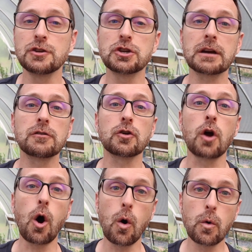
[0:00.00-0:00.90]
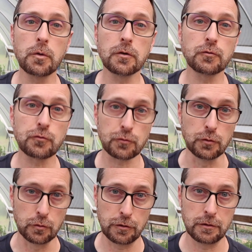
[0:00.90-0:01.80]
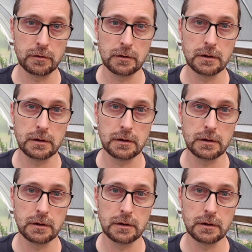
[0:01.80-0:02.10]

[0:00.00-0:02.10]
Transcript: inject their own truth